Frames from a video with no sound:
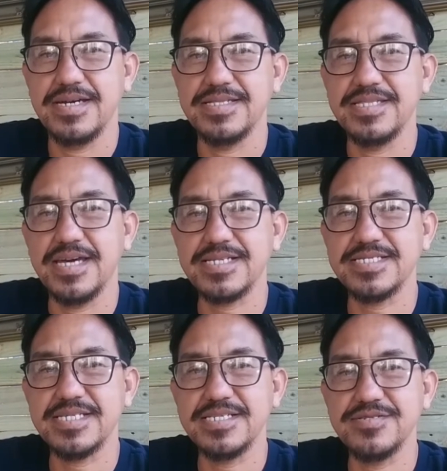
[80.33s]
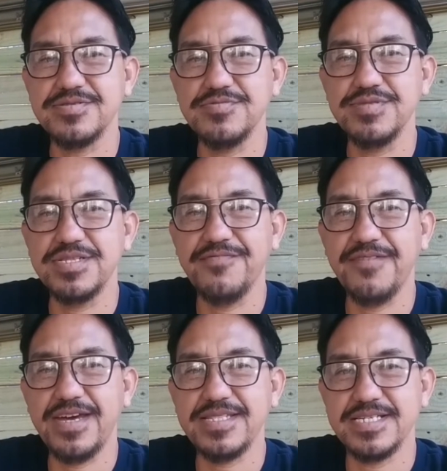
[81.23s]
And next thing to do with the
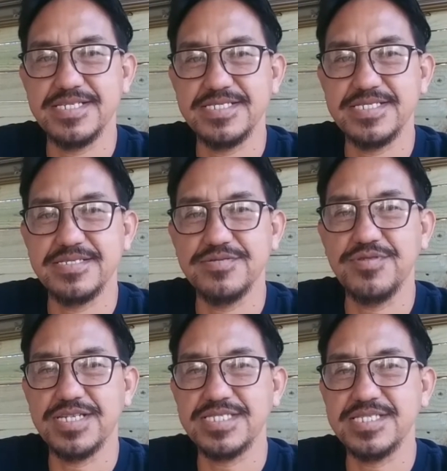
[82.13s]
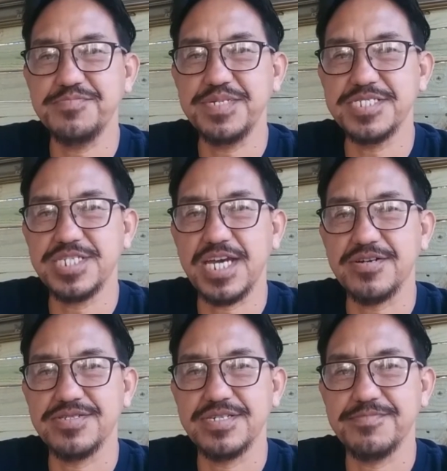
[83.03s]
vet is do a semen
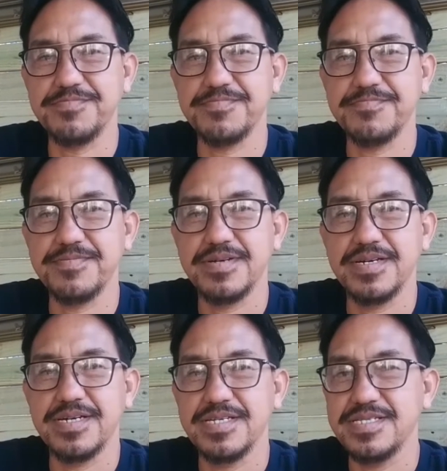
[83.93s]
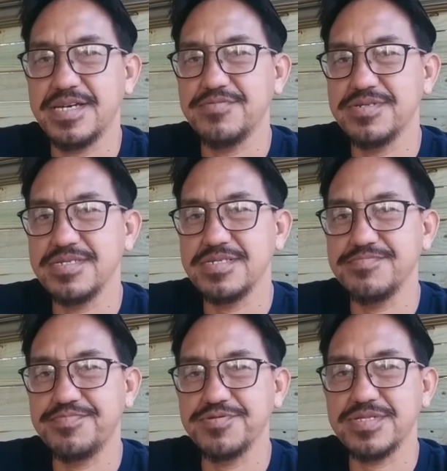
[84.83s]
check on him. They
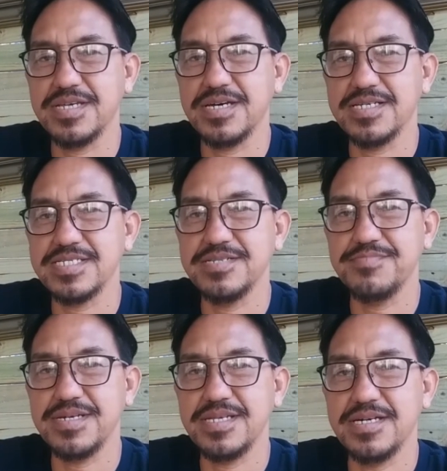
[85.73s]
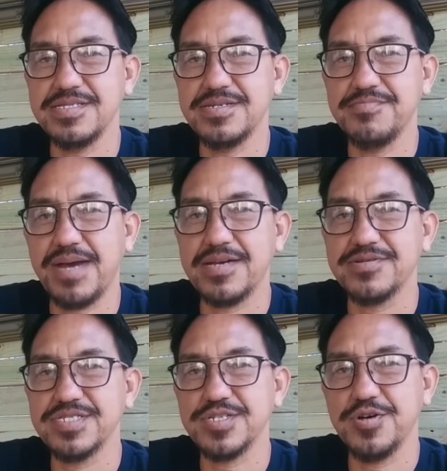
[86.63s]
will put the semen under a
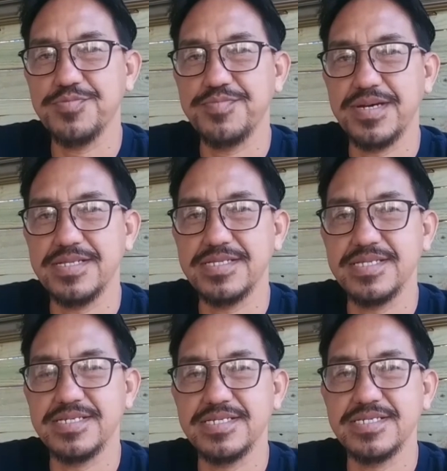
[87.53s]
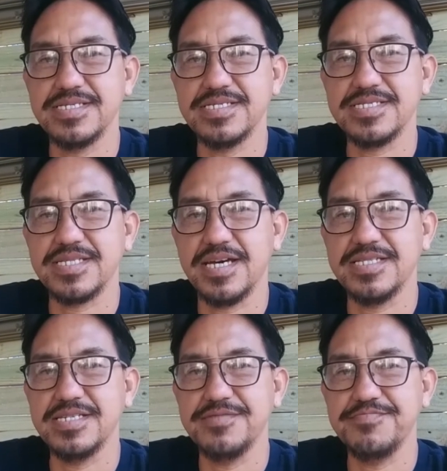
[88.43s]
microscope and
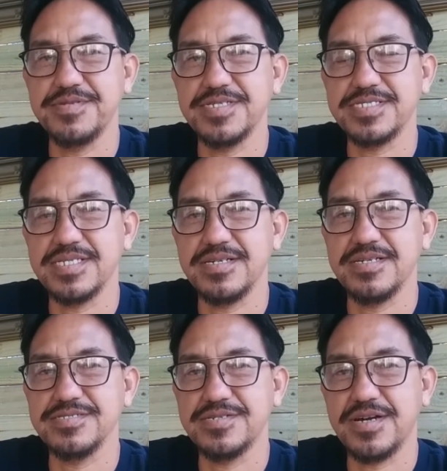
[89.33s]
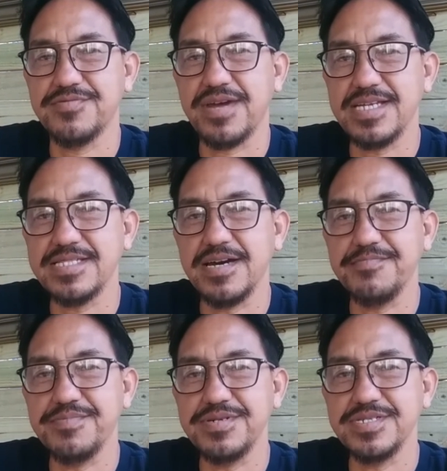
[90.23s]
study if there are right
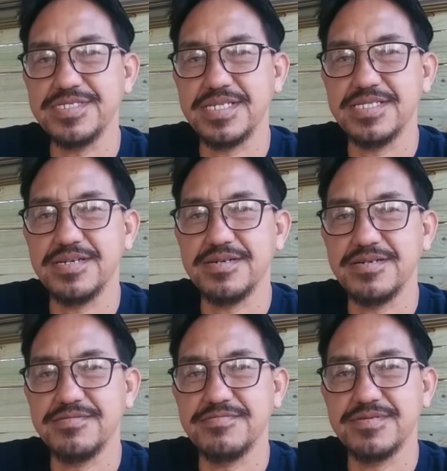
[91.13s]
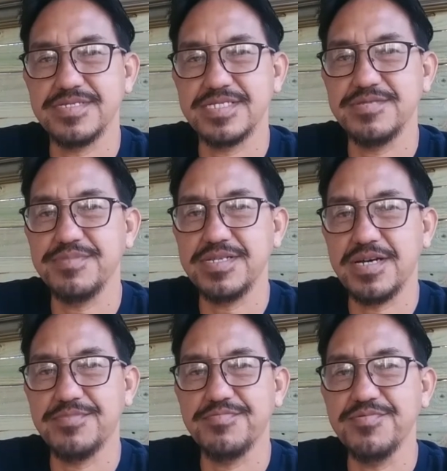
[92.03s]
numbers and the
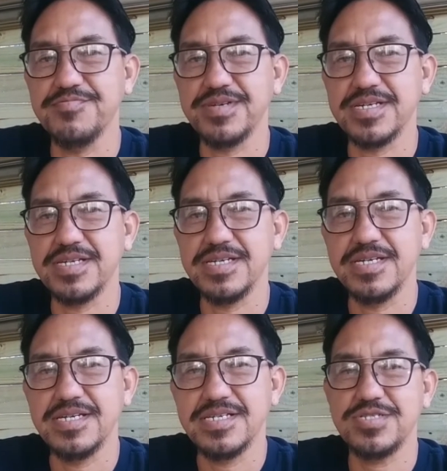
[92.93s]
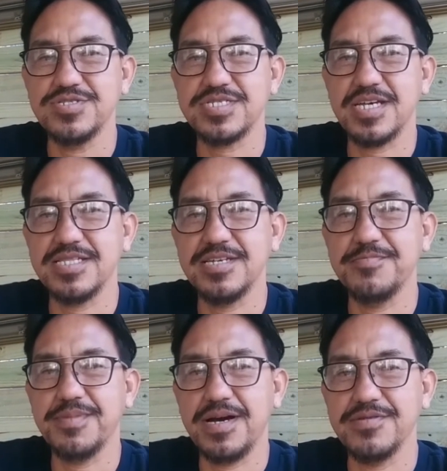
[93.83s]
semen are moving when you stud
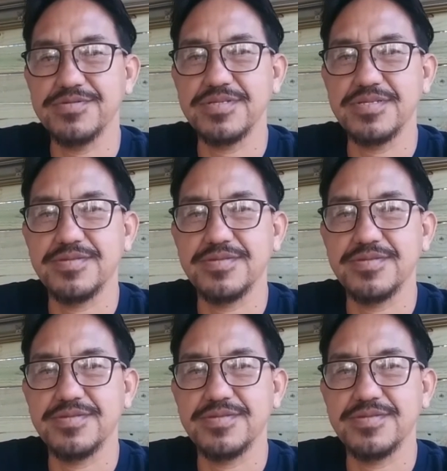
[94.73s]
him out.